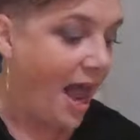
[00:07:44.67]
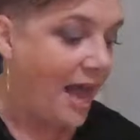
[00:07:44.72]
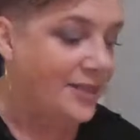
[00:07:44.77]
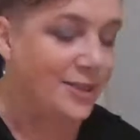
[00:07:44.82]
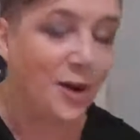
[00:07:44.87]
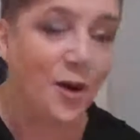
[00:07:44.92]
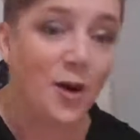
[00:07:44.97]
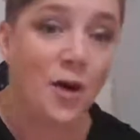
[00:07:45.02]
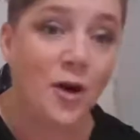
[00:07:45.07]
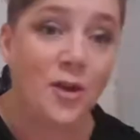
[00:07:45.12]

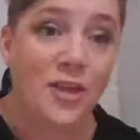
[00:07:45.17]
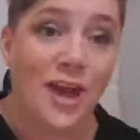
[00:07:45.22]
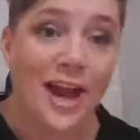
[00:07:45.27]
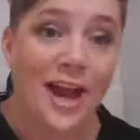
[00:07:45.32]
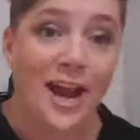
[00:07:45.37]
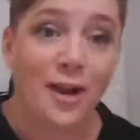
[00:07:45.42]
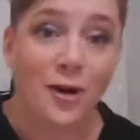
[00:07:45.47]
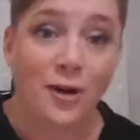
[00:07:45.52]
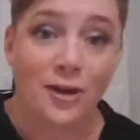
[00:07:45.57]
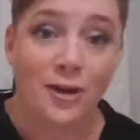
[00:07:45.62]
So
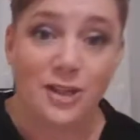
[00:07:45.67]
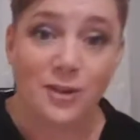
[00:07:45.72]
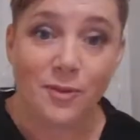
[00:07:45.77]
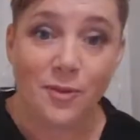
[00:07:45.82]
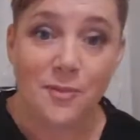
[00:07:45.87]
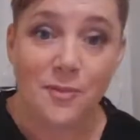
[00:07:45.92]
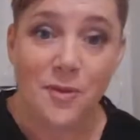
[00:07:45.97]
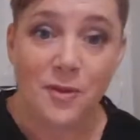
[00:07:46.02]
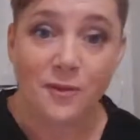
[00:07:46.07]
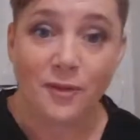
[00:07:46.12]
they are going to
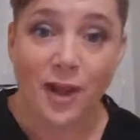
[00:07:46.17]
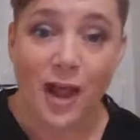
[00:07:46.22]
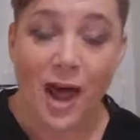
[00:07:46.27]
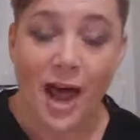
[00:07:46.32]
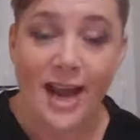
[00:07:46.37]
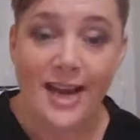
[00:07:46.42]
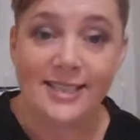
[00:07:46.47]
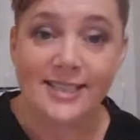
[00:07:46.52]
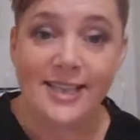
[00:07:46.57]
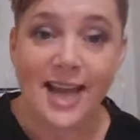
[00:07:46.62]
remove
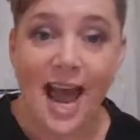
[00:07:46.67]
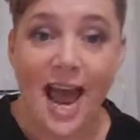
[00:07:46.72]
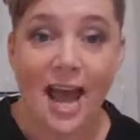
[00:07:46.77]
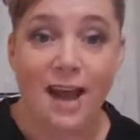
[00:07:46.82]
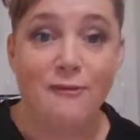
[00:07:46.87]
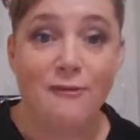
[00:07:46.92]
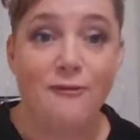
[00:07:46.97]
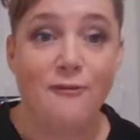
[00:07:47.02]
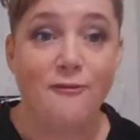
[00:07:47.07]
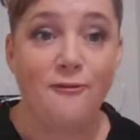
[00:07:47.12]
likes
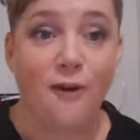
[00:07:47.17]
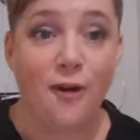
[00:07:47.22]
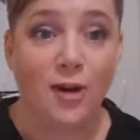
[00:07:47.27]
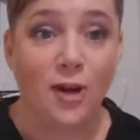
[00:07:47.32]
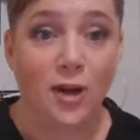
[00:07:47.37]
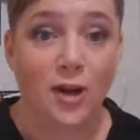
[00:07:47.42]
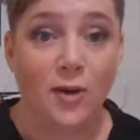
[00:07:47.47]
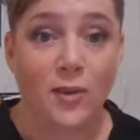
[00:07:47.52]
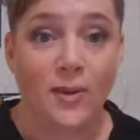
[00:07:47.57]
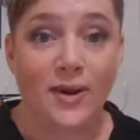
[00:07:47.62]
and
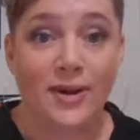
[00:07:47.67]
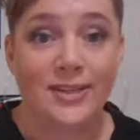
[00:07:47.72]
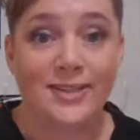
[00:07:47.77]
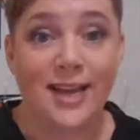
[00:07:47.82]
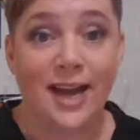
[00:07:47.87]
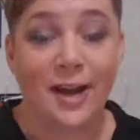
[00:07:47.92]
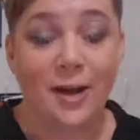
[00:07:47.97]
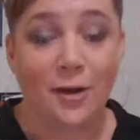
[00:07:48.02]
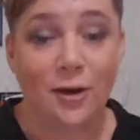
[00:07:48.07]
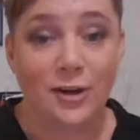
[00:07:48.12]
followers
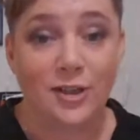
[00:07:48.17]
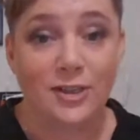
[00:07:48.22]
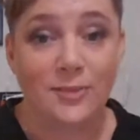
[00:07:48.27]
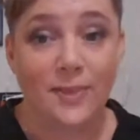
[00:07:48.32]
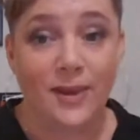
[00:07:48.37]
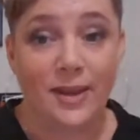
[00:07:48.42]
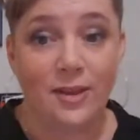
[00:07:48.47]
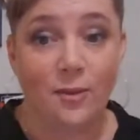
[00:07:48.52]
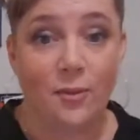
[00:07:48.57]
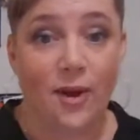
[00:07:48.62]
are going to
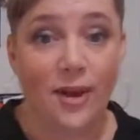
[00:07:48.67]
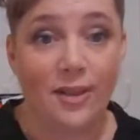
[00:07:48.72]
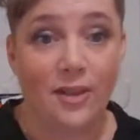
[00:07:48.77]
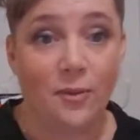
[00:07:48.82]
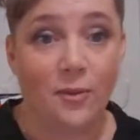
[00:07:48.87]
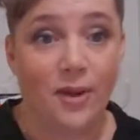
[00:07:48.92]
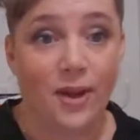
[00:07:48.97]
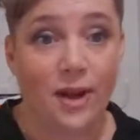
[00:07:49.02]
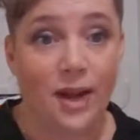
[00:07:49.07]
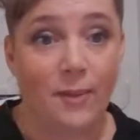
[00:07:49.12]
be the one
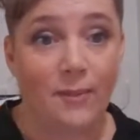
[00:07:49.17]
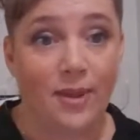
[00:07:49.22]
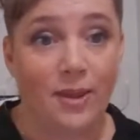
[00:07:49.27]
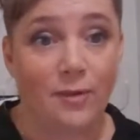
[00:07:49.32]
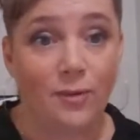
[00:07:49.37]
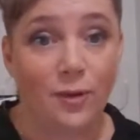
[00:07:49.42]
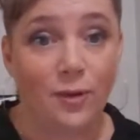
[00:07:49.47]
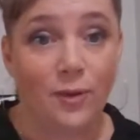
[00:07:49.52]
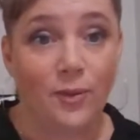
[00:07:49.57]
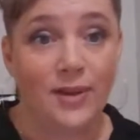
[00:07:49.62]
that we're coming
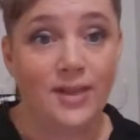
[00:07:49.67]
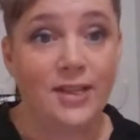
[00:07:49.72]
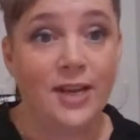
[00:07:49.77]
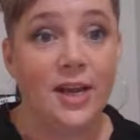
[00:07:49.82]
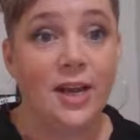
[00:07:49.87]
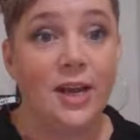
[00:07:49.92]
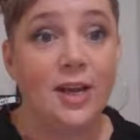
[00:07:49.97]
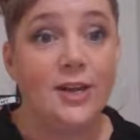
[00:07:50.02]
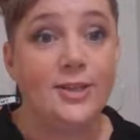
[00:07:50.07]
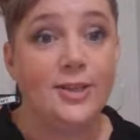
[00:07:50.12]
through with.
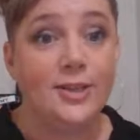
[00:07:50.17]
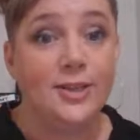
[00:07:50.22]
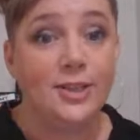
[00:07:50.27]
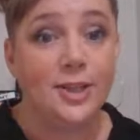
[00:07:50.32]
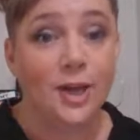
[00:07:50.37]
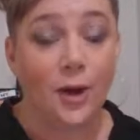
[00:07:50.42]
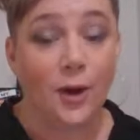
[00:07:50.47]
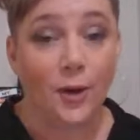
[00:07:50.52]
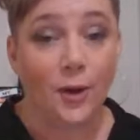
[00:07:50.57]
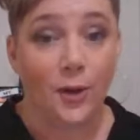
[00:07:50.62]

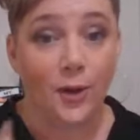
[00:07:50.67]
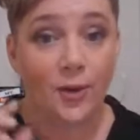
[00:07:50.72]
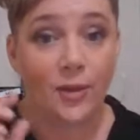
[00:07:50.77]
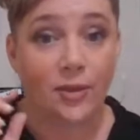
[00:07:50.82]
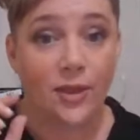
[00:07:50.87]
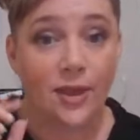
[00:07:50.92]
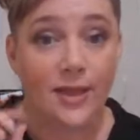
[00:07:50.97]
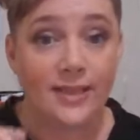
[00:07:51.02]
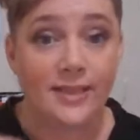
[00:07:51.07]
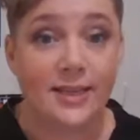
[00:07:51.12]
So
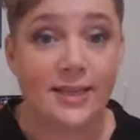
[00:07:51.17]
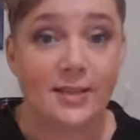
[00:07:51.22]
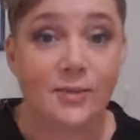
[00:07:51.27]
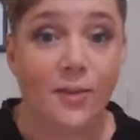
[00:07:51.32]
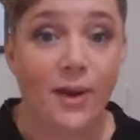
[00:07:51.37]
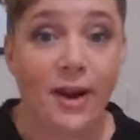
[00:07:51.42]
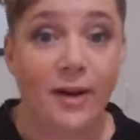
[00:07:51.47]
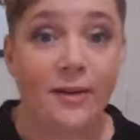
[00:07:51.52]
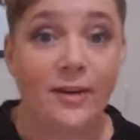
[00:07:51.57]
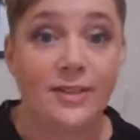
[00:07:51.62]
this is
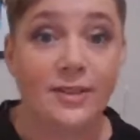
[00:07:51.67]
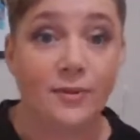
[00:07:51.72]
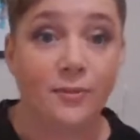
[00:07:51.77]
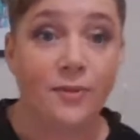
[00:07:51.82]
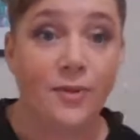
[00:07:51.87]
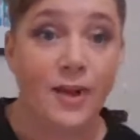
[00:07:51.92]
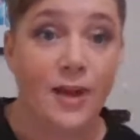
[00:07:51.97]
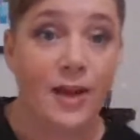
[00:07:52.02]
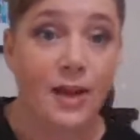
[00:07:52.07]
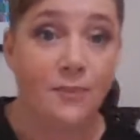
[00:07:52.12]
where it's a
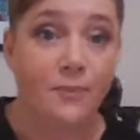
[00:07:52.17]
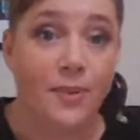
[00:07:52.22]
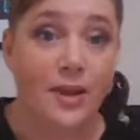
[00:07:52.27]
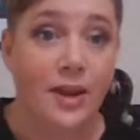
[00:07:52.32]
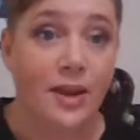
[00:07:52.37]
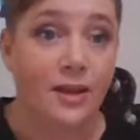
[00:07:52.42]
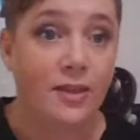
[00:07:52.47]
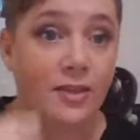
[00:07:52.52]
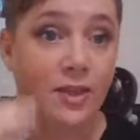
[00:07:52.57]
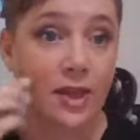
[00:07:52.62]
really
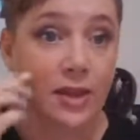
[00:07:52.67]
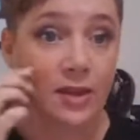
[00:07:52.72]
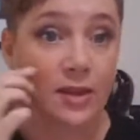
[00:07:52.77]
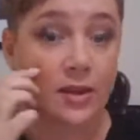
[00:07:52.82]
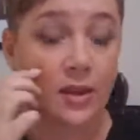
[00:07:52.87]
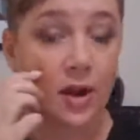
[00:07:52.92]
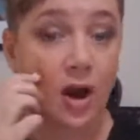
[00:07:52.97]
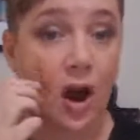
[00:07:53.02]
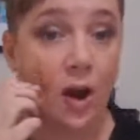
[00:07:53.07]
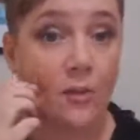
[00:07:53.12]
big
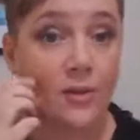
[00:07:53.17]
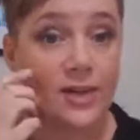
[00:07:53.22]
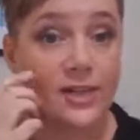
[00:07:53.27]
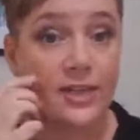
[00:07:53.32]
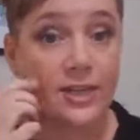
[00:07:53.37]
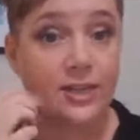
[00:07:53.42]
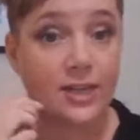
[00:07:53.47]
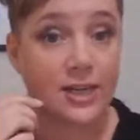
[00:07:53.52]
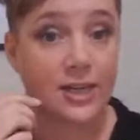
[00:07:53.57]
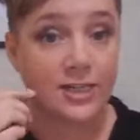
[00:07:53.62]
thing that I would
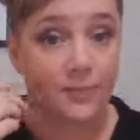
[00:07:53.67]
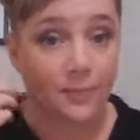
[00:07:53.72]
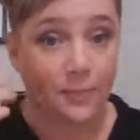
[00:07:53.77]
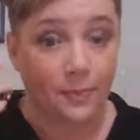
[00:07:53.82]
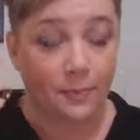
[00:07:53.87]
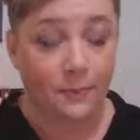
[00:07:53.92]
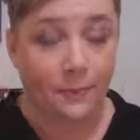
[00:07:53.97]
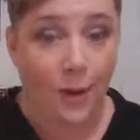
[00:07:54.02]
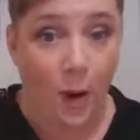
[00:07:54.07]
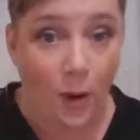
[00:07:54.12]
suggest
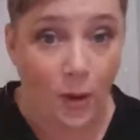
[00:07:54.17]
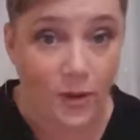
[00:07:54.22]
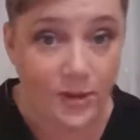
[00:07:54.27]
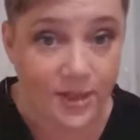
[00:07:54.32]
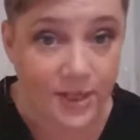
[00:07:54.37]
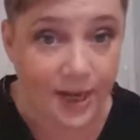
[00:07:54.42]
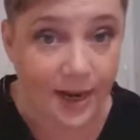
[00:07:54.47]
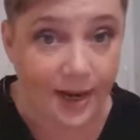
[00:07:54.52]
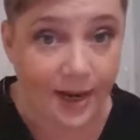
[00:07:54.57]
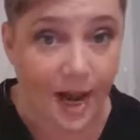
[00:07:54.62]

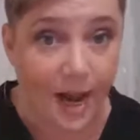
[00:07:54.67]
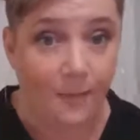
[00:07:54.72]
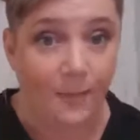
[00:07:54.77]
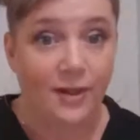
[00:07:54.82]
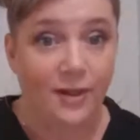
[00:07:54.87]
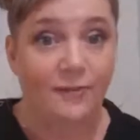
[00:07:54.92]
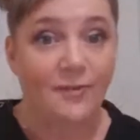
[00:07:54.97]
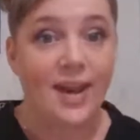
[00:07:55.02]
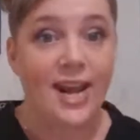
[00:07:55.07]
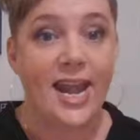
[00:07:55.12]
posting a
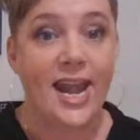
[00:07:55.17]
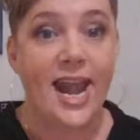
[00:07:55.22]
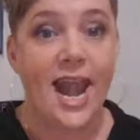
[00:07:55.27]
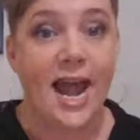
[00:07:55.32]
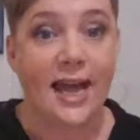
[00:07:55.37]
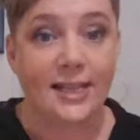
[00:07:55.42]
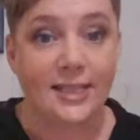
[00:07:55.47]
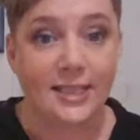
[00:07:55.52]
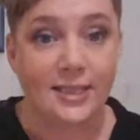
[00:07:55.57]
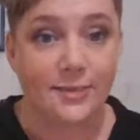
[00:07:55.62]
couple of
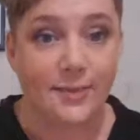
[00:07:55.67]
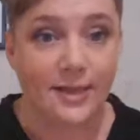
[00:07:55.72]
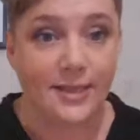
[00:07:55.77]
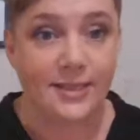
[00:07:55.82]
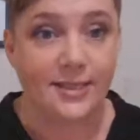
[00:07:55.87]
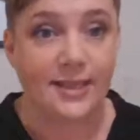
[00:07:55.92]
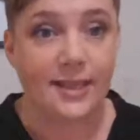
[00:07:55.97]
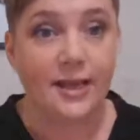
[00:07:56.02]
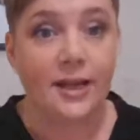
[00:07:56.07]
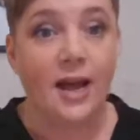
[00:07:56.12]

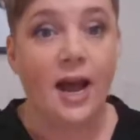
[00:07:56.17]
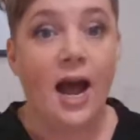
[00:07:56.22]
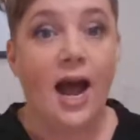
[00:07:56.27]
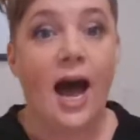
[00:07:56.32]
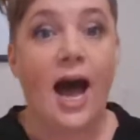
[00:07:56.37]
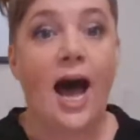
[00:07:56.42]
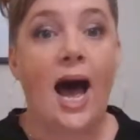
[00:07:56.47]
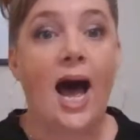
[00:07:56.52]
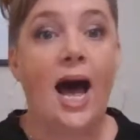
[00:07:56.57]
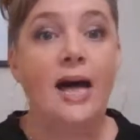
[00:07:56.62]
announcements
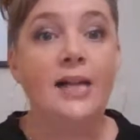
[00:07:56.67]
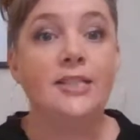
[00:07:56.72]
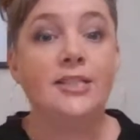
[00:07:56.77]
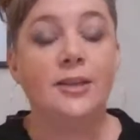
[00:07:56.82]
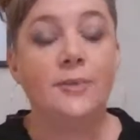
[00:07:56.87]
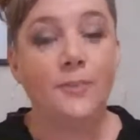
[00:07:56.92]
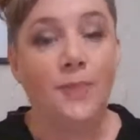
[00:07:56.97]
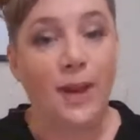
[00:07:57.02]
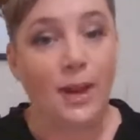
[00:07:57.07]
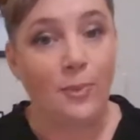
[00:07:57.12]

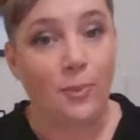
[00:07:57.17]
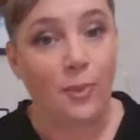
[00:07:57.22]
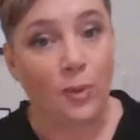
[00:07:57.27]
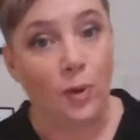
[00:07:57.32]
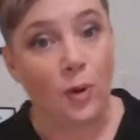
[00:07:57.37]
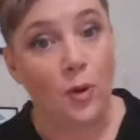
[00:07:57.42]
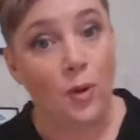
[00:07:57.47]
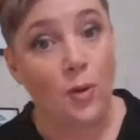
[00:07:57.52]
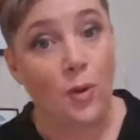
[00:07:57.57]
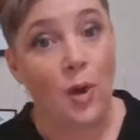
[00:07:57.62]
to
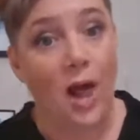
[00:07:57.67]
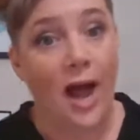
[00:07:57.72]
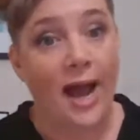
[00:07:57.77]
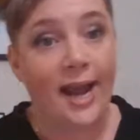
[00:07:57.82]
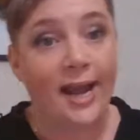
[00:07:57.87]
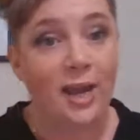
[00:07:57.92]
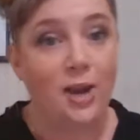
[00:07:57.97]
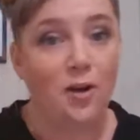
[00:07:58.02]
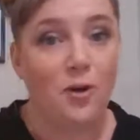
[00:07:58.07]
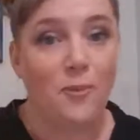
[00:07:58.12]
people who
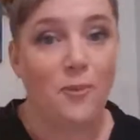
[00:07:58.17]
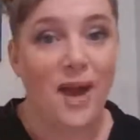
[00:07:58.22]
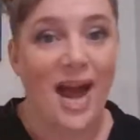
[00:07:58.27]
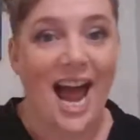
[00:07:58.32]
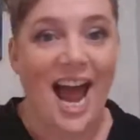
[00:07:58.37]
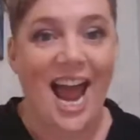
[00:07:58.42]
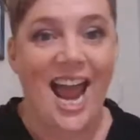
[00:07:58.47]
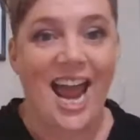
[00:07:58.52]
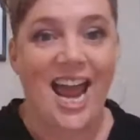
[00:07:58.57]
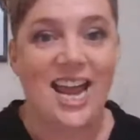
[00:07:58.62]
like your
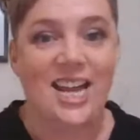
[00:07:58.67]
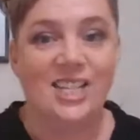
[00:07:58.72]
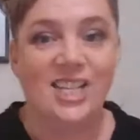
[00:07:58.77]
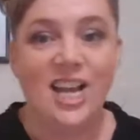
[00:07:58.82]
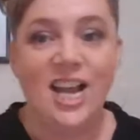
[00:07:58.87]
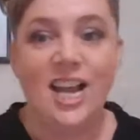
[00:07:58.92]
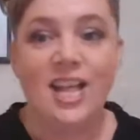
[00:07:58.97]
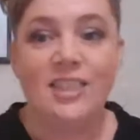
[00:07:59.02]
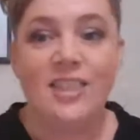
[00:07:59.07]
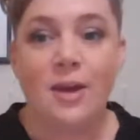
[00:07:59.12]
page
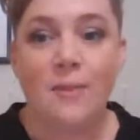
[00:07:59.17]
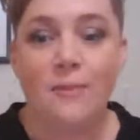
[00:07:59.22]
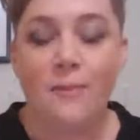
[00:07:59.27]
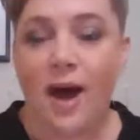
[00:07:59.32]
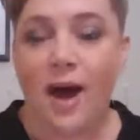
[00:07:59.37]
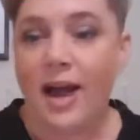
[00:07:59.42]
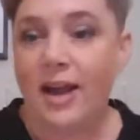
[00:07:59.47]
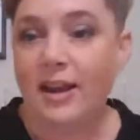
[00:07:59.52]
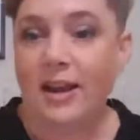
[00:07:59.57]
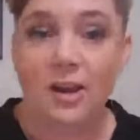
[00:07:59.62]
that
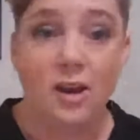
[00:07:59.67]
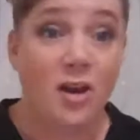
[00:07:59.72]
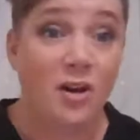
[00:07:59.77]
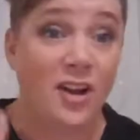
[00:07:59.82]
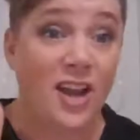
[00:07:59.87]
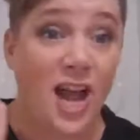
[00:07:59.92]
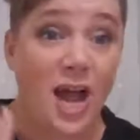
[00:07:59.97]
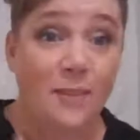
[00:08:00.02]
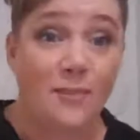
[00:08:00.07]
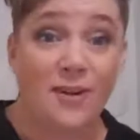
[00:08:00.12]
might,
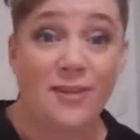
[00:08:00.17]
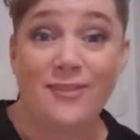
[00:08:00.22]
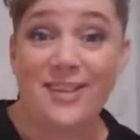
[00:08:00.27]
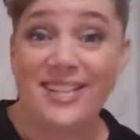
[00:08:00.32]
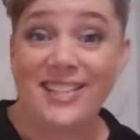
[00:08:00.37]
come and